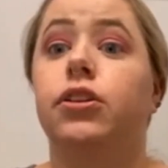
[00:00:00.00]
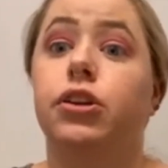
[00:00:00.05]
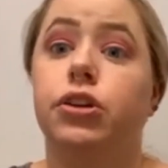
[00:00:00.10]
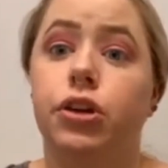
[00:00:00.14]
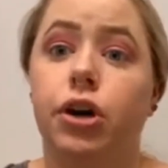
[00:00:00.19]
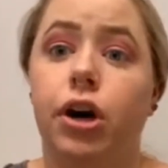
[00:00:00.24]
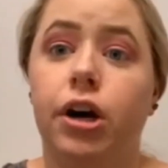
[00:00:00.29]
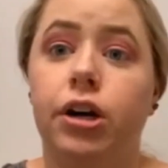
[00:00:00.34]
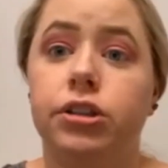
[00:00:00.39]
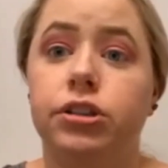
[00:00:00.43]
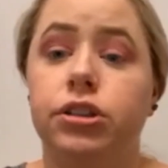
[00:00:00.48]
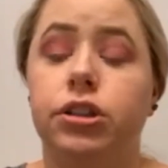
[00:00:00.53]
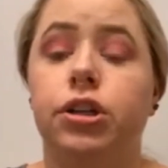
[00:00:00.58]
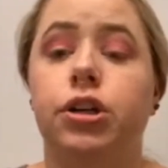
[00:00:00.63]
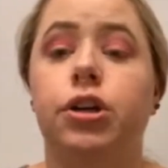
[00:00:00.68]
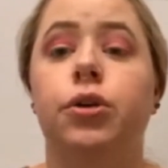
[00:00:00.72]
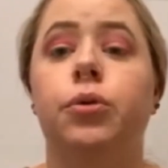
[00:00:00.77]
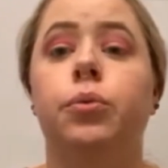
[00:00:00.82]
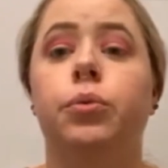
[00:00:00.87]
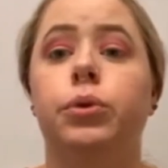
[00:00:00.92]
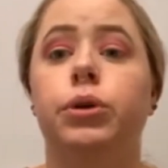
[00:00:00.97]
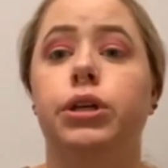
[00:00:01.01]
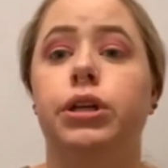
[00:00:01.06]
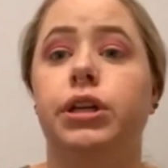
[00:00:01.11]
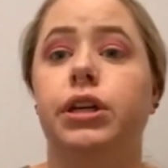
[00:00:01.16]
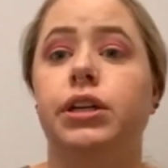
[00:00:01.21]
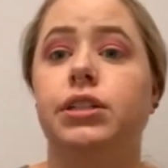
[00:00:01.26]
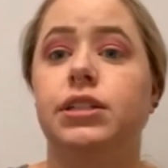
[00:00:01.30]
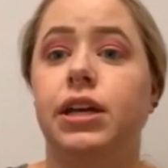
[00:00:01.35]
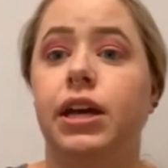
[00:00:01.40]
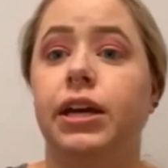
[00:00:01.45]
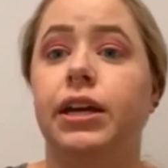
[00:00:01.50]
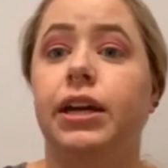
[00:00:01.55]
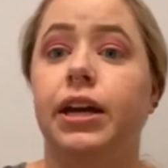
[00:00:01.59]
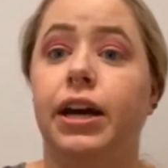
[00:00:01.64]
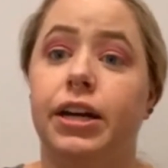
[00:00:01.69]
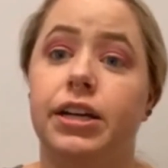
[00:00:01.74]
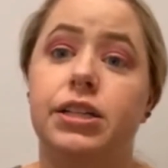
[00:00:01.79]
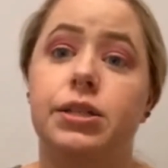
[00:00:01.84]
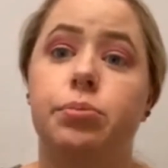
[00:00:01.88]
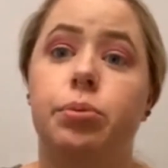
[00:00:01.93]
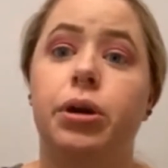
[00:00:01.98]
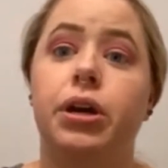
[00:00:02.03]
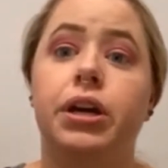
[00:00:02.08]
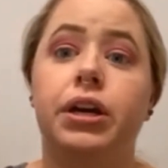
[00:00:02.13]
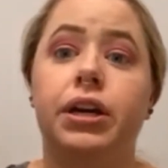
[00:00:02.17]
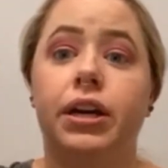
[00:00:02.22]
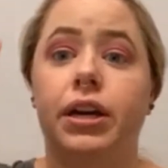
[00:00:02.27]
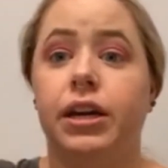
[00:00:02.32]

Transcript: doctor would take an ice pick